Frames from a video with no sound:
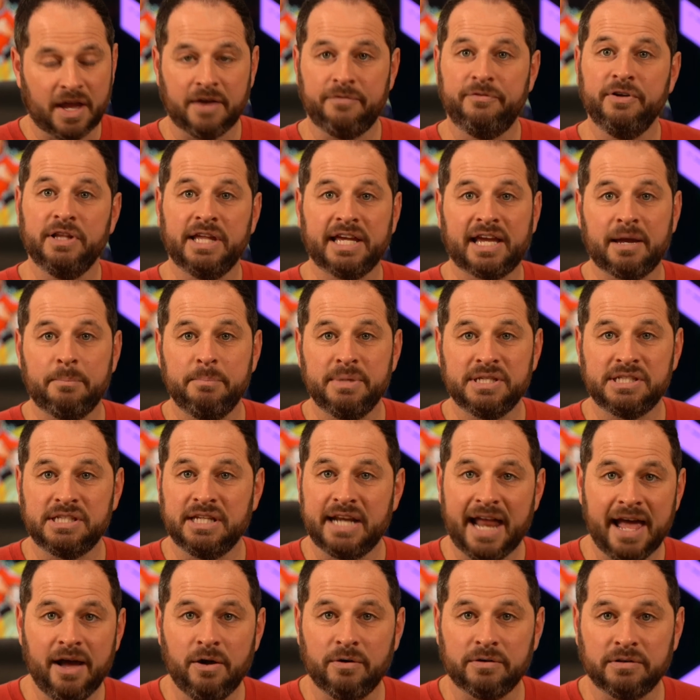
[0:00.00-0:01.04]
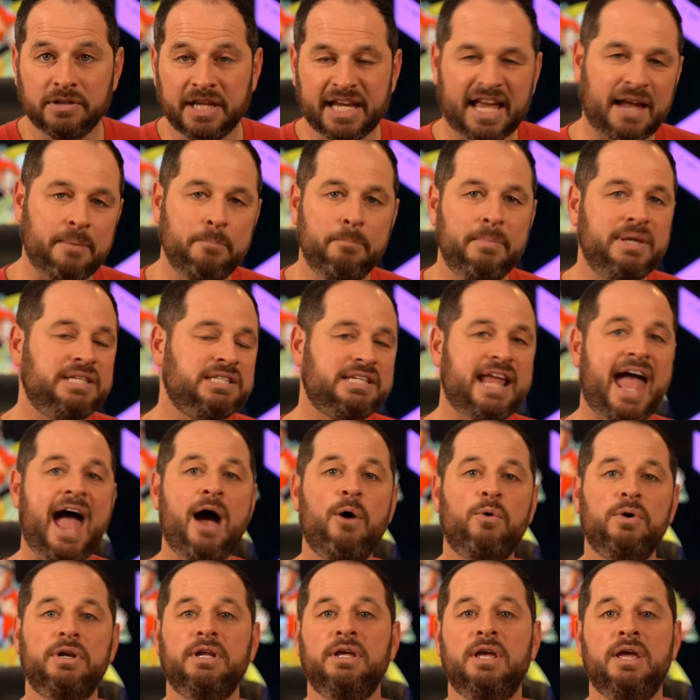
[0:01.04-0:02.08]
feel like I'm missing out. Like I missed
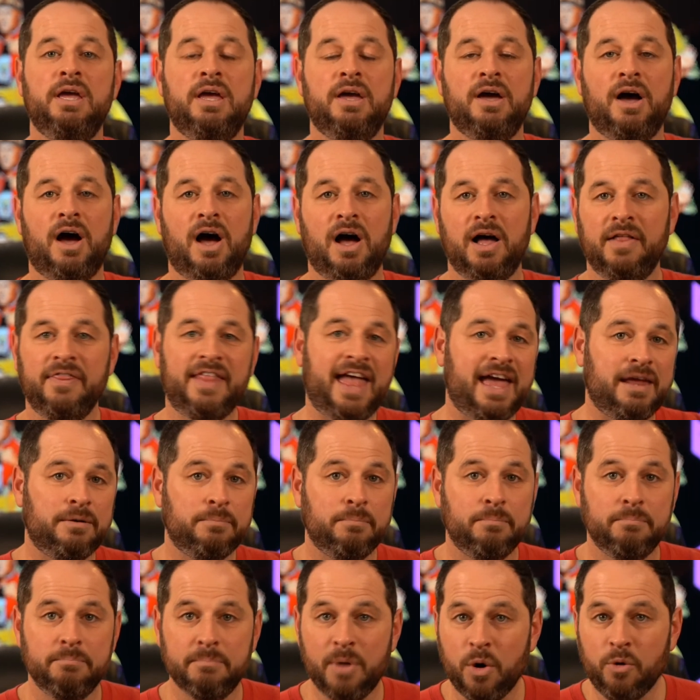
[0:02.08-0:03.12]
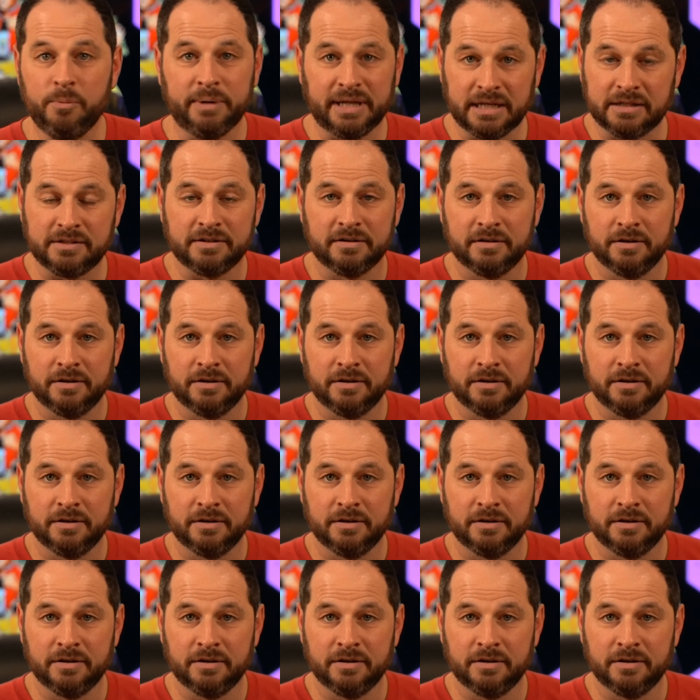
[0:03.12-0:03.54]
out on that moment.